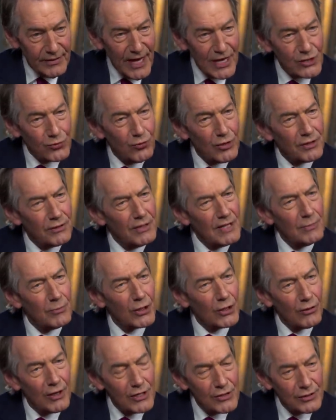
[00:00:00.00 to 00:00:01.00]
That's what
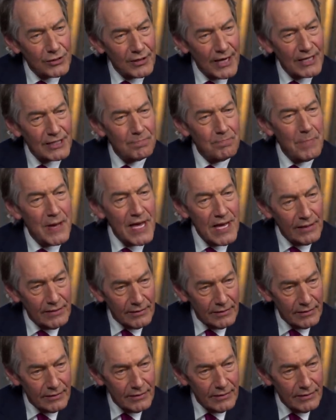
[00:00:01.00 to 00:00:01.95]
immigration has been.